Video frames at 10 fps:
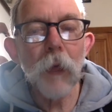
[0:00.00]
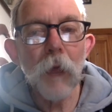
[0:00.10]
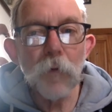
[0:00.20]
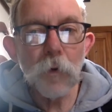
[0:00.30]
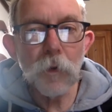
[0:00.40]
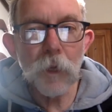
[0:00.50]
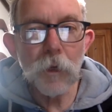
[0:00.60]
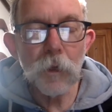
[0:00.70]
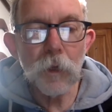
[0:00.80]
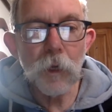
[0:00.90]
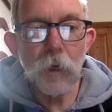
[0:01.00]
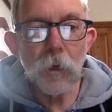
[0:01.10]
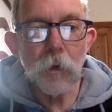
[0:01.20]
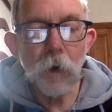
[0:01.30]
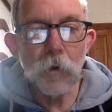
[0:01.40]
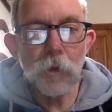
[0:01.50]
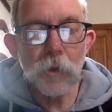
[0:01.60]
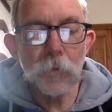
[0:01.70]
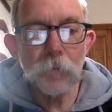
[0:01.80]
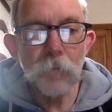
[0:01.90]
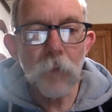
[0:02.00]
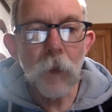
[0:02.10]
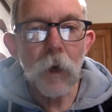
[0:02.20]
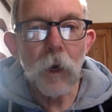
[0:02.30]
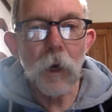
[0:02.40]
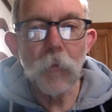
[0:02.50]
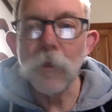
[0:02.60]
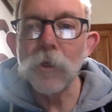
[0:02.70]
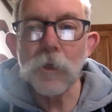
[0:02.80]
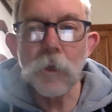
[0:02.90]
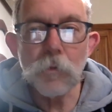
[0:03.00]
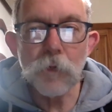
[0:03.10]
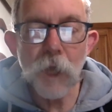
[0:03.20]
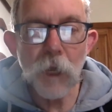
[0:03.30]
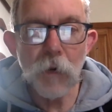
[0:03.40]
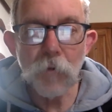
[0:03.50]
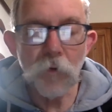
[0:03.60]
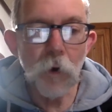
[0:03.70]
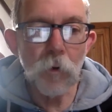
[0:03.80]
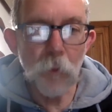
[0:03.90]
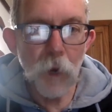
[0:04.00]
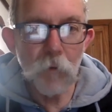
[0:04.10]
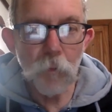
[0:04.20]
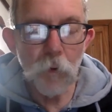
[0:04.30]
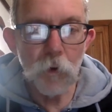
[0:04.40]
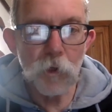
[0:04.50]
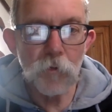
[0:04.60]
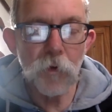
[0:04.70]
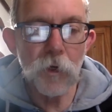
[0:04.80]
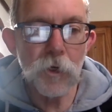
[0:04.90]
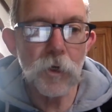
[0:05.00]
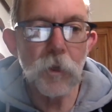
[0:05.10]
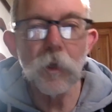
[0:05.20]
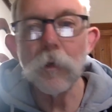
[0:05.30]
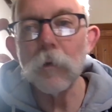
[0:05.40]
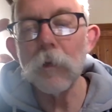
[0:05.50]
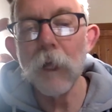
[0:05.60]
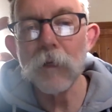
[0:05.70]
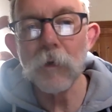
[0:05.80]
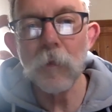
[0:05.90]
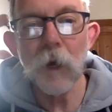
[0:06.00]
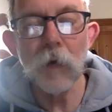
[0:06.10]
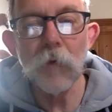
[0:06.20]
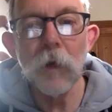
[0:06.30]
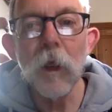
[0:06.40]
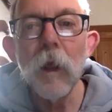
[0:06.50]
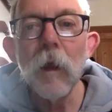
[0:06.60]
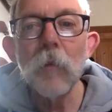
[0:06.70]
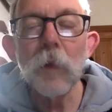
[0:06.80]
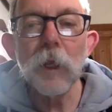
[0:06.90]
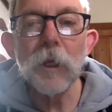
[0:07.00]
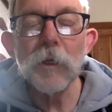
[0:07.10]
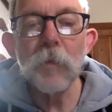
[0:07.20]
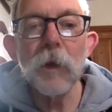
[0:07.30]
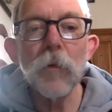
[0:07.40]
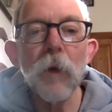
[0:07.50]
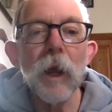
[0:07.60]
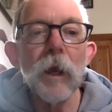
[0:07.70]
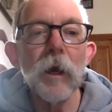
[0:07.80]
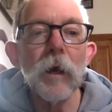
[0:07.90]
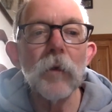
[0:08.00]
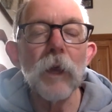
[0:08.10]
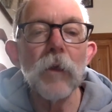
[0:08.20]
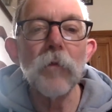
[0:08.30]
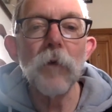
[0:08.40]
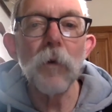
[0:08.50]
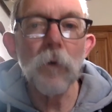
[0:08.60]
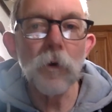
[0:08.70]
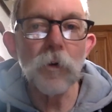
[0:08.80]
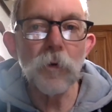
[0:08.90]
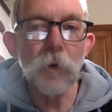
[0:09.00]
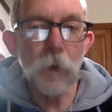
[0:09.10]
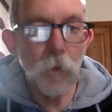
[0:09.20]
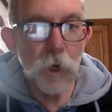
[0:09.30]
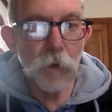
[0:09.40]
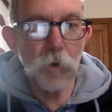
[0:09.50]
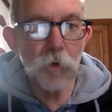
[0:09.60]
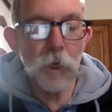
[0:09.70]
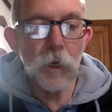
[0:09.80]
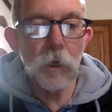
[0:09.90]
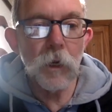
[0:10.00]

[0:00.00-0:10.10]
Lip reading: look at the notes. This is the second and final part. I've more or less finished the lecture part of it. Please be aware that you've got work to do in week 3,